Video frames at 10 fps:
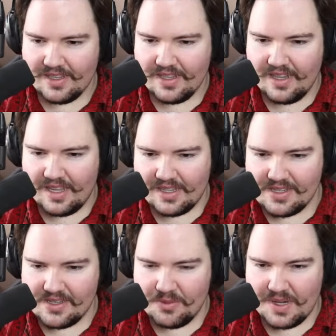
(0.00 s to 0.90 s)
Like there's
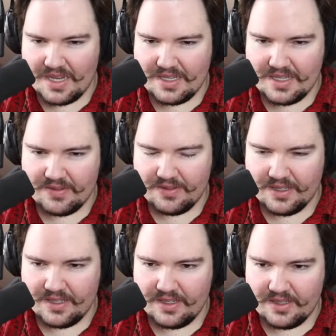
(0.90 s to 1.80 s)
so many
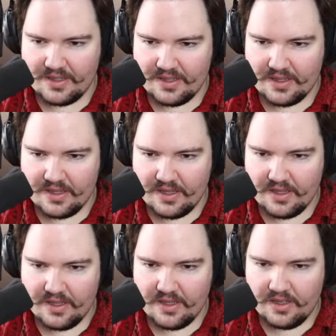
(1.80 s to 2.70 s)
different,
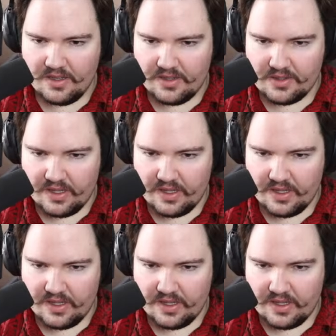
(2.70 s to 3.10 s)
also